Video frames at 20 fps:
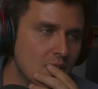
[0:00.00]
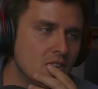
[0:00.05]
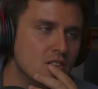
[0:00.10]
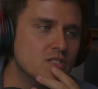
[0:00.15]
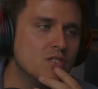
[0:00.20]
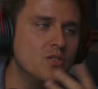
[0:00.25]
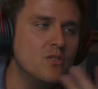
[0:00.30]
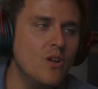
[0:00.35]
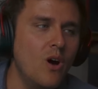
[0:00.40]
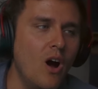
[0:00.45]

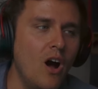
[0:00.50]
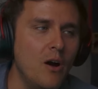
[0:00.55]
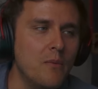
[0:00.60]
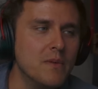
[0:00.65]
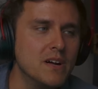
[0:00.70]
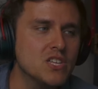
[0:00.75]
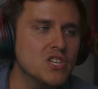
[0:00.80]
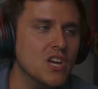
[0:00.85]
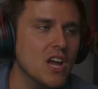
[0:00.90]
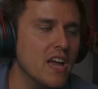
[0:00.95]
Do you know how
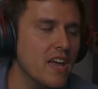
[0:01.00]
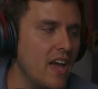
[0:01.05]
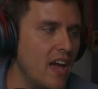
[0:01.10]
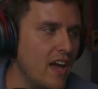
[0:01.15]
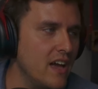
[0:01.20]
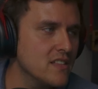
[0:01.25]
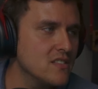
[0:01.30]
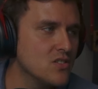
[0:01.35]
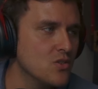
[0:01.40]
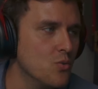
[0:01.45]
much I
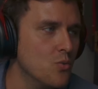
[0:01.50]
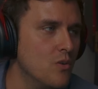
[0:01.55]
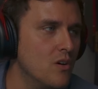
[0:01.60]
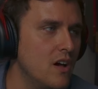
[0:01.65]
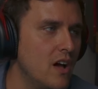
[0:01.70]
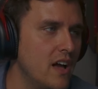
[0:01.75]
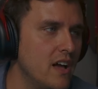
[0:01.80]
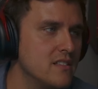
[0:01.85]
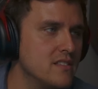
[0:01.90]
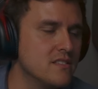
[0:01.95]
had to
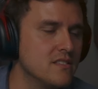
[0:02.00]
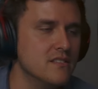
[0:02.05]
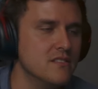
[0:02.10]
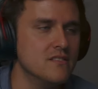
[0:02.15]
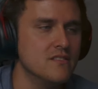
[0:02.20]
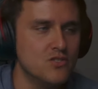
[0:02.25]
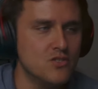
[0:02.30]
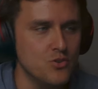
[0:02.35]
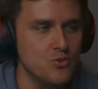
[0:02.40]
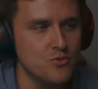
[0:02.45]

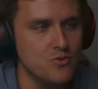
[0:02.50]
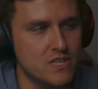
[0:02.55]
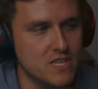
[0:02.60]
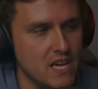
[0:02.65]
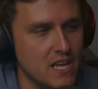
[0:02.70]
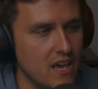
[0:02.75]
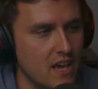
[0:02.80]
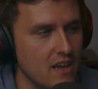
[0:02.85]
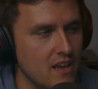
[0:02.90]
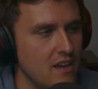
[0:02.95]
do
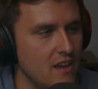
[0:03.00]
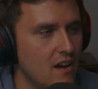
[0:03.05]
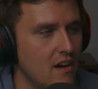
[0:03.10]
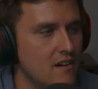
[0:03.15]
today?